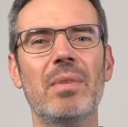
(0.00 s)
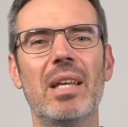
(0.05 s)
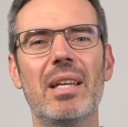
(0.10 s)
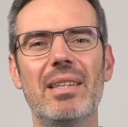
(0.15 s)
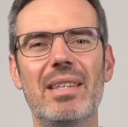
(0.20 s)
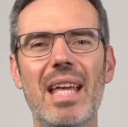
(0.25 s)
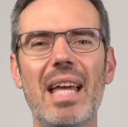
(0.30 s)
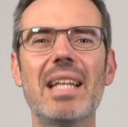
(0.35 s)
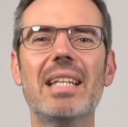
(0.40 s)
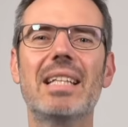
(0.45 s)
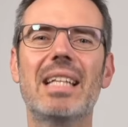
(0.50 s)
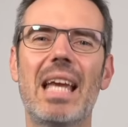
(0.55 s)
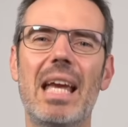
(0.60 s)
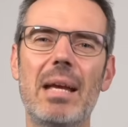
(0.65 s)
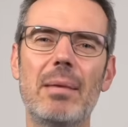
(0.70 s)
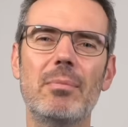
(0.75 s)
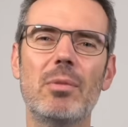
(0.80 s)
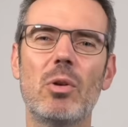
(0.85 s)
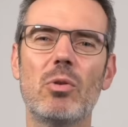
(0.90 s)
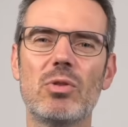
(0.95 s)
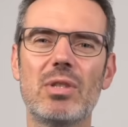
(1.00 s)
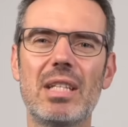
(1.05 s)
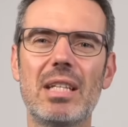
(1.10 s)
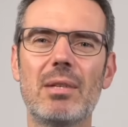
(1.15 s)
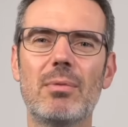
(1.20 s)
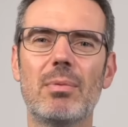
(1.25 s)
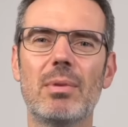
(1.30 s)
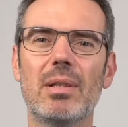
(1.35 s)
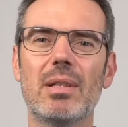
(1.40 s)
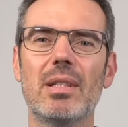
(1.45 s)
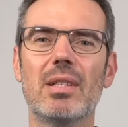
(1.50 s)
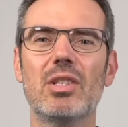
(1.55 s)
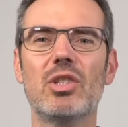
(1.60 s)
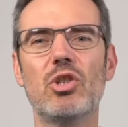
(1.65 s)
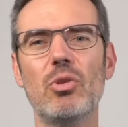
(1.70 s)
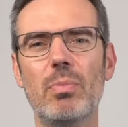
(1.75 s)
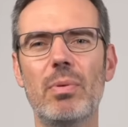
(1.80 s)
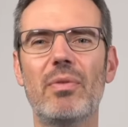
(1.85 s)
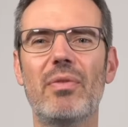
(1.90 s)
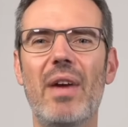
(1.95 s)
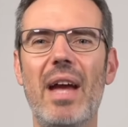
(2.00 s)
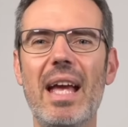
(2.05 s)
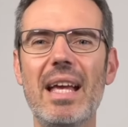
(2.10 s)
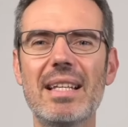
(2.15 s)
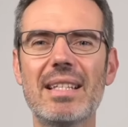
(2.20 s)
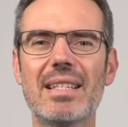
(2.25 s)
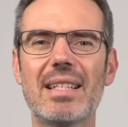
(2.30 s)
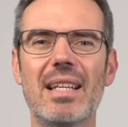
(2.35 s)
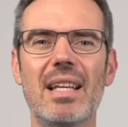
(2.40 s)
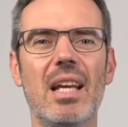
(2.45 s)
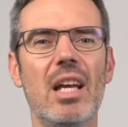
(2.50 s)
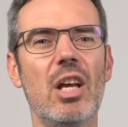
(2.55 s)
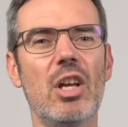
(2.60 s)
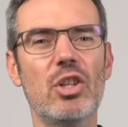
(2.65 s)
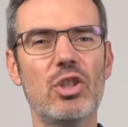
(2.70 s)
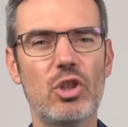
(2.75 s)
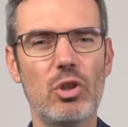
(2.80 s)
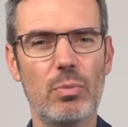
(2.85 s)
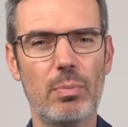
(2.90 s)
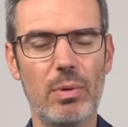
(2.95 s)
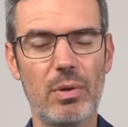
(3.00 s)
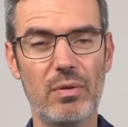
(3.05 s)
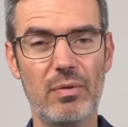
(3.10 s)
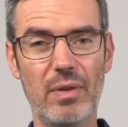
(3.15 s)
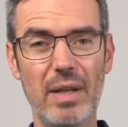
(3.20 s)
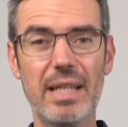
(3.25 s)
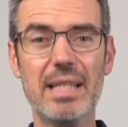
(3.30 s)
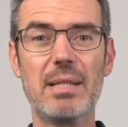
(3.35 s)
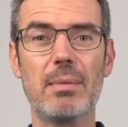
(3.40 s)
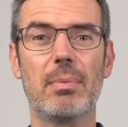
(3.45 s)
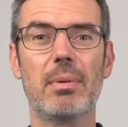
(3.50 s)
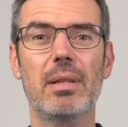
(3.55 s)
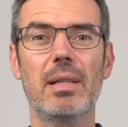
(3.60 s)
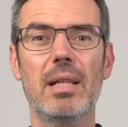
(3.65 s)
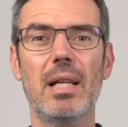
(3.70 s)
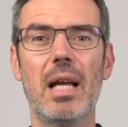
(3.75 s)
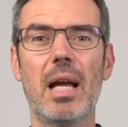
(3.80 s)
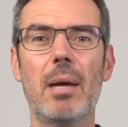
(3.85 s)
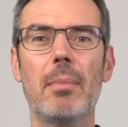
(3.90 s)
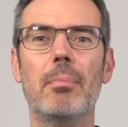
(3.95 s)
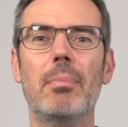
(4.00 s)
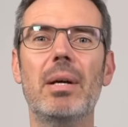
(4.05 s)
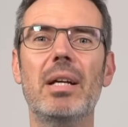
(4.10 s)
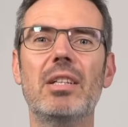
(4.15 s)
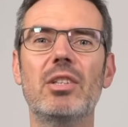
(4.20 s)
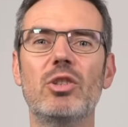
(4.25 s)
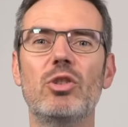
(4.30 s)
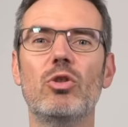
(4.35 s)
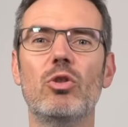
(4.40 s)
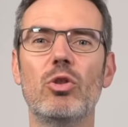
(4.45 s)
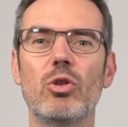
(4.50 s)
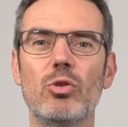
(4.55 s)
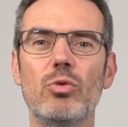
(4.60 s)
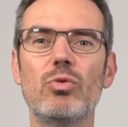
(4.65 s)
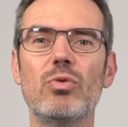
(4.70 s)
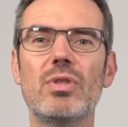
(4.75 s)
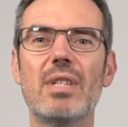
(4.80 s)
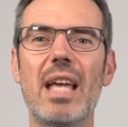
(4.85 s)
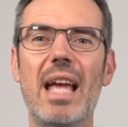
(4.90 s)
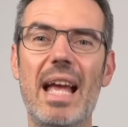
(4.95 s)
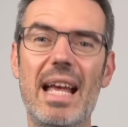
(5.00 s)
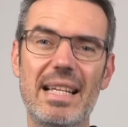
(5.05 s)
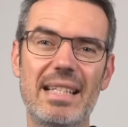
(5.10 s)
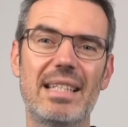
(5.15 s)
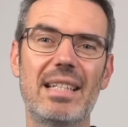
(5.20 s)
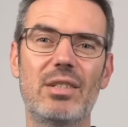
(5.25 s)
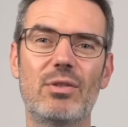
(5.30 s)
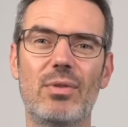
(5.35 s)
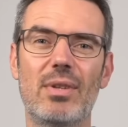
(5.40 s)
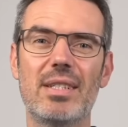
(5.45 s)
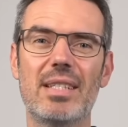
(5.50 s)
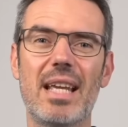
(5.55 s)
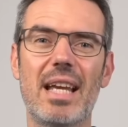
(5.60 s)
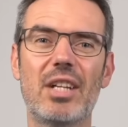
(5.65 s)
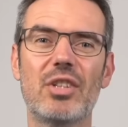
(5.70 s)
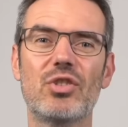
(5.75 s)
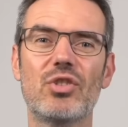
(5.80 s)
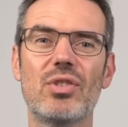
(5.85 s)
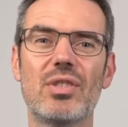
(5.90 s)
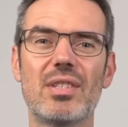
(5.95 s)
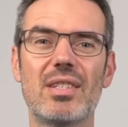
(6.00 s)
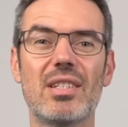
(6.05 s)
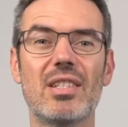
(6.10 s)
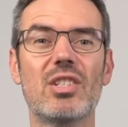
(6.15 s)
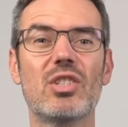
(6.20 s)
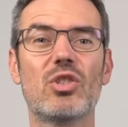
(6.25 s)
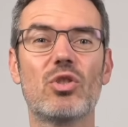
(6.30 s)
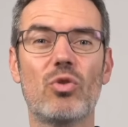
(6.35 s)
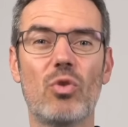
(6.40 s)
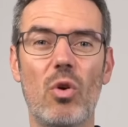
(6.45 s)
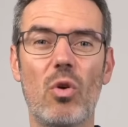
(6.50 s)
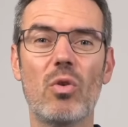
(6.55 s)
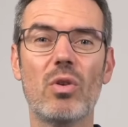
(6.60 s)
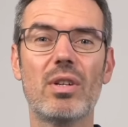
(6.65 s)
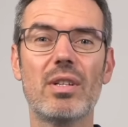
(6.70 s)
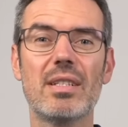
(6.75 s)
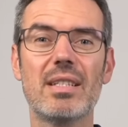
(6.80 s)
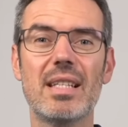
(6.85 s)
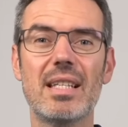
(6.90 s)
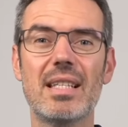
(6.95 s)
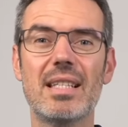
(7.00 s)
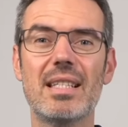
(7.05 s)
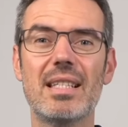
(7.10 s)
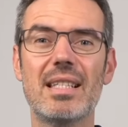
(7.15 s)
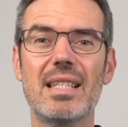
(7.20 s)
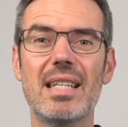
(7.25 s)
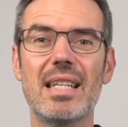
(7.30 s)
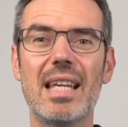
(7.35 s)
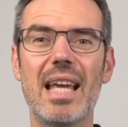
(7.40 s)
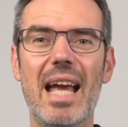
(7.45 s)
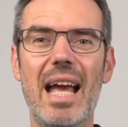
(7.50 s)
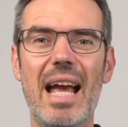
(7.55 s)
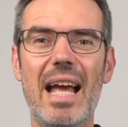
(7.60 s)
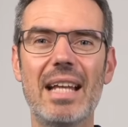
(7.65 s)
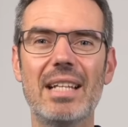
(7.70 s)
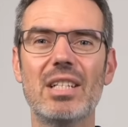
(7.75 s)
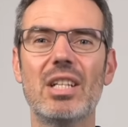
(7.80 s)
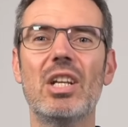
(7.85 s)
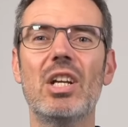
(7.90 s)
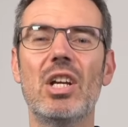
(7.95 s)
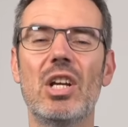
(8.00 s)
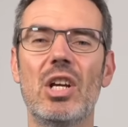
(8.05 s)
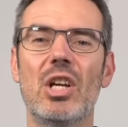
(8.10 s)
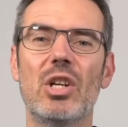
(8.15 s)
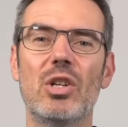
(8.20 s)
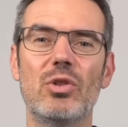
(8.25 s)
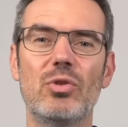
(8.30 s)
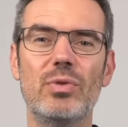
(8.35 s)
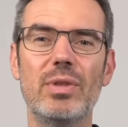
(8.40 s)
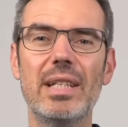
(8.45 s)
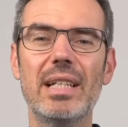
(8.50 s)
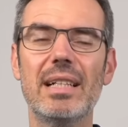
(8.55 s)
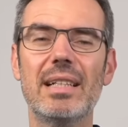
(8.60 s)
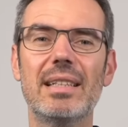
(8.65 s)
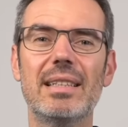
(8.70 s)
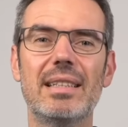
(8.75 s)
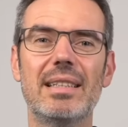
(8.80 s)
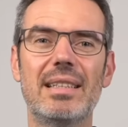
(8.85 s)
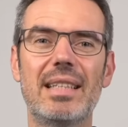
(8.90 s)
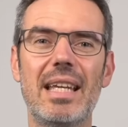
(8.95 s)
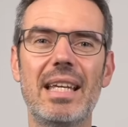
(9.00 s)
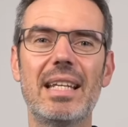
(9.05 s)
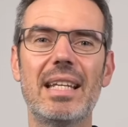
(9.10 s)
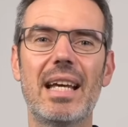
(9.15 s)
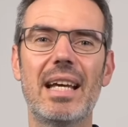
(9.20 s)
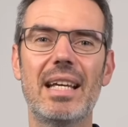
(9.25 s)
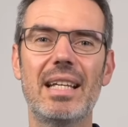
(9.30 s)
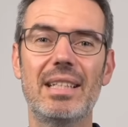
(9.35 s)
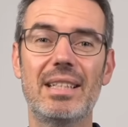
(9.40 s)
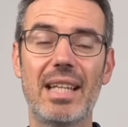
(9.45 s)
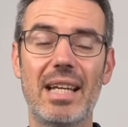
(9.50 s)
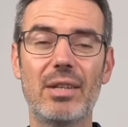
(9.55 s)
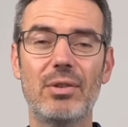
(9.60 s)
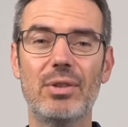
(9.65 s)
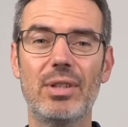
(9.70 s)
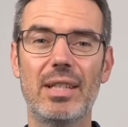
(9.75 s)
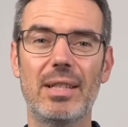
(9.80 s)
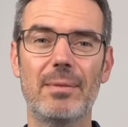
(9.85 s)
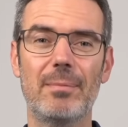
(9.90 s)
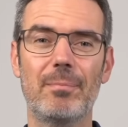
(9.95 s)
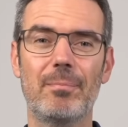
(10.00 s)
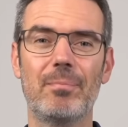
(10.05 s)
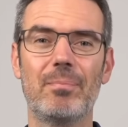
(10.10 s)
Then came NoSQL. Super fast, super flexible, but you lose ACID transactions, strong consistency, and real data integrity.